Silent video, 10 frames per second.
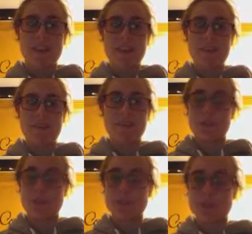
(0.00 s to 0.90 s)
of the
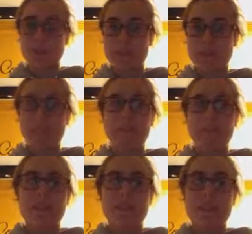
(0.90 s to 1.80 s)
multipotent
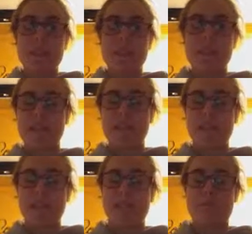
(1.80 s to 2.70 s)
mesenchymal
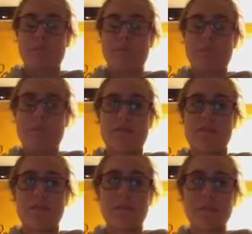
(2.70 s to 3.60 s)
stem cells.
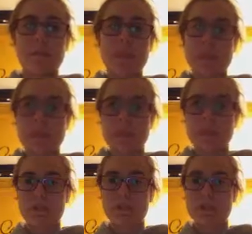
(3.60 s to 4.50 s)
These
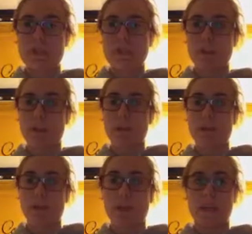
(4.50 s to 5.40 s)
authors
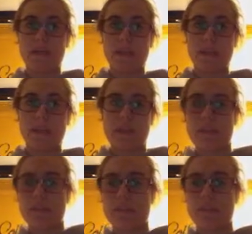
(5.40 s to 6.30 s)
developed a 3D
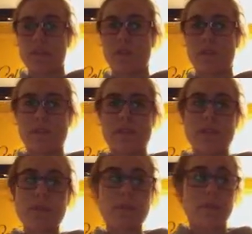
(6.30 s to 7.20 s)
culture
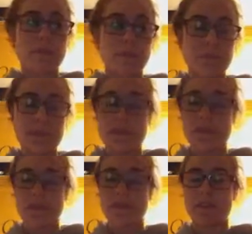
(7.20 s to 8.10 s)
system of human
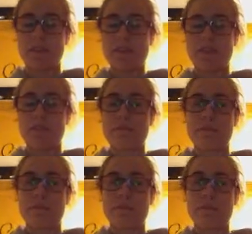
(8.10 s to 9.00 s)
skin-derived
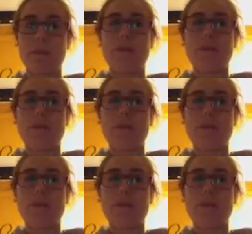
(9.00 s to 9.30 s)
mesenchymal